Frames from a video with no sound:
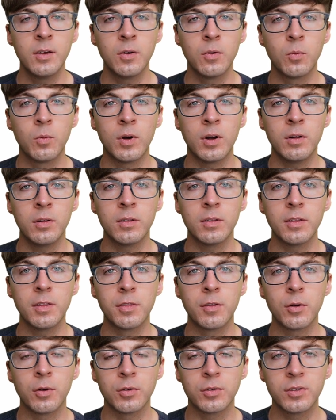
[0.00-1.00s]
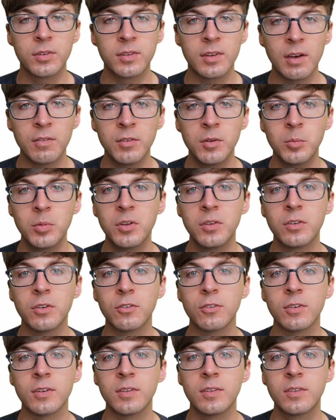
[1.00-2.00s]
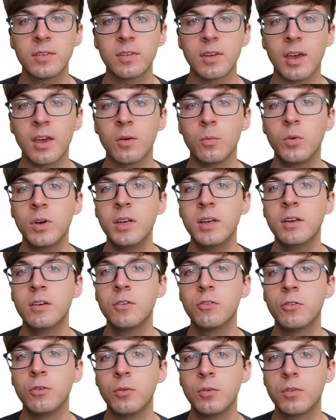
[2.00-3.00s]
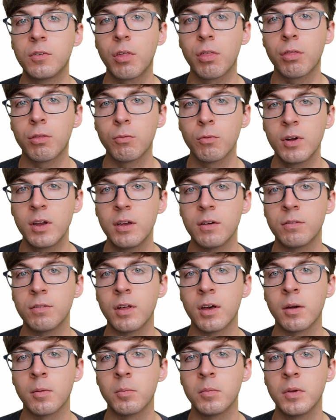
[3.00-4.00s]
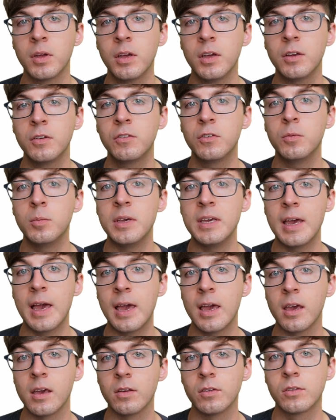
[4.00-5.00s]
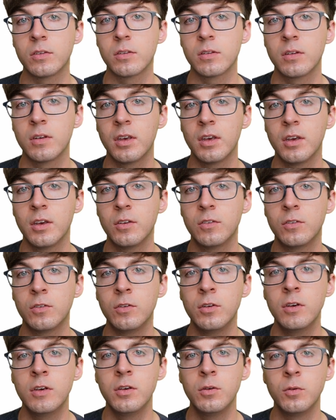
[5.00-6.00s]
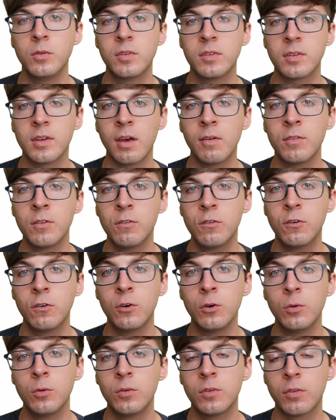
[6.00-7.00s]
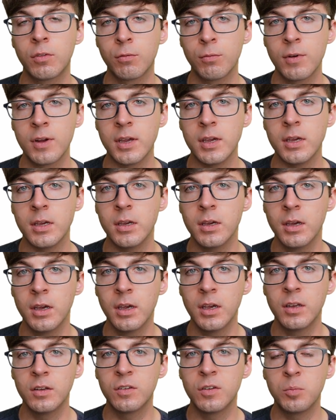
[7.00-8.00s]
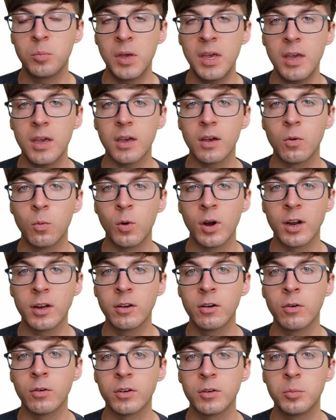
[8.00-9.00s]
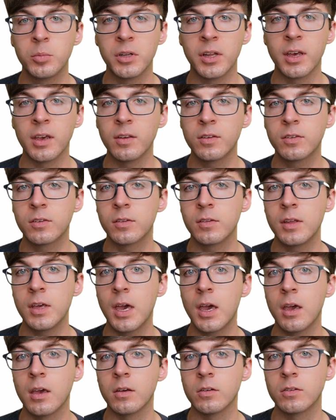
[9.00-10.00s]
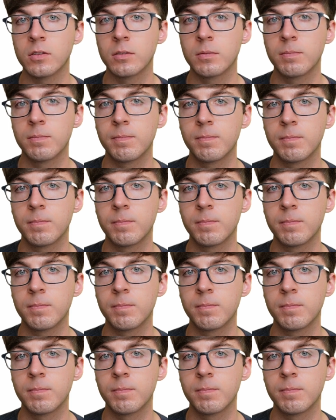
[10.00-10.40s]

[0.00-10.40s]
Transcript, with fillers: Well, there are seven positions, and we need to choose three of them to be A's. So you can use seven choose three to pick where you're going to place the A's.